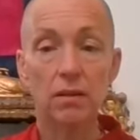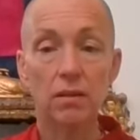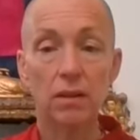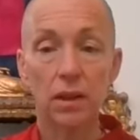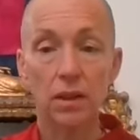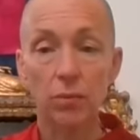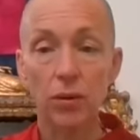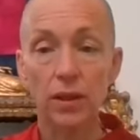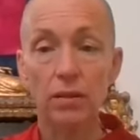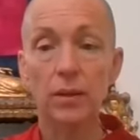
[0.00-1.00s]
You can
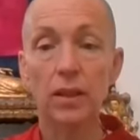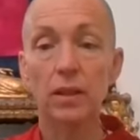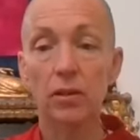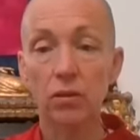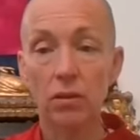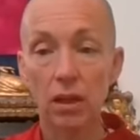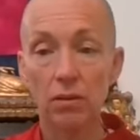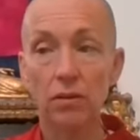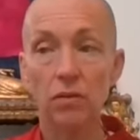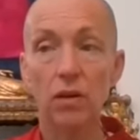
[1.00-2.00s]
bring them in, your
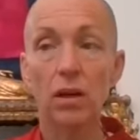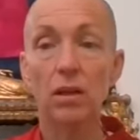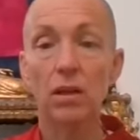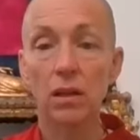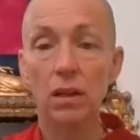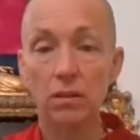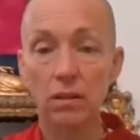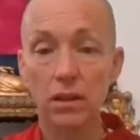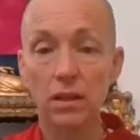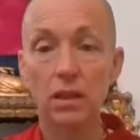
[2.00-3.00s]
current father,
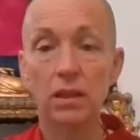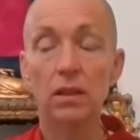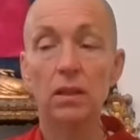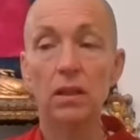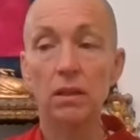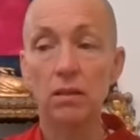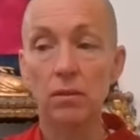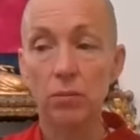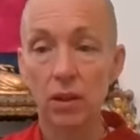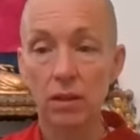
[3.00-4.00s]
current son,
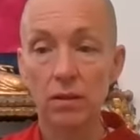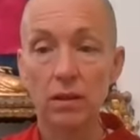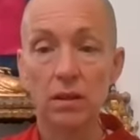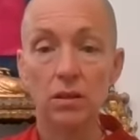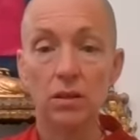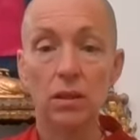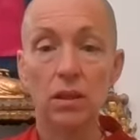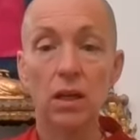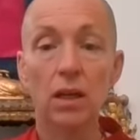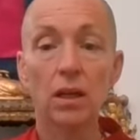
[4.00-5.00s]
current brother, etc.
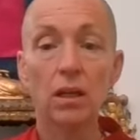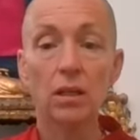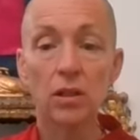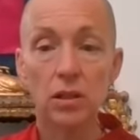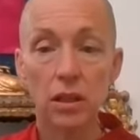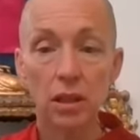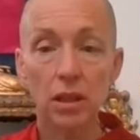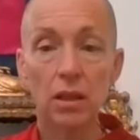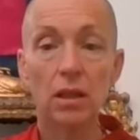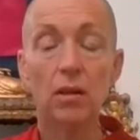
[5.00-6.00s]
Just
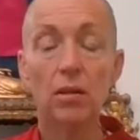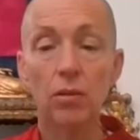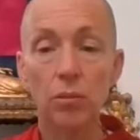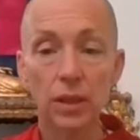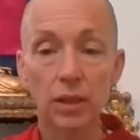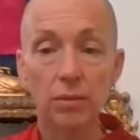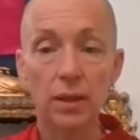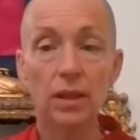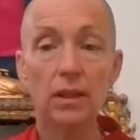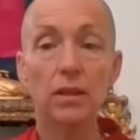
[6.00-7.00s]
bring them
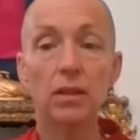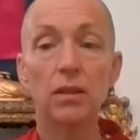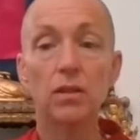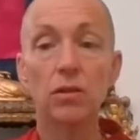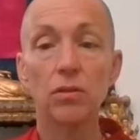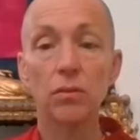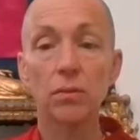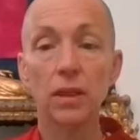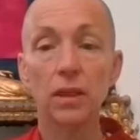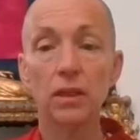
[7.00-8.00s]
into your
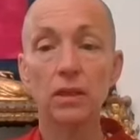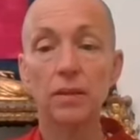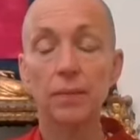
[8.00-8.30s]
mind.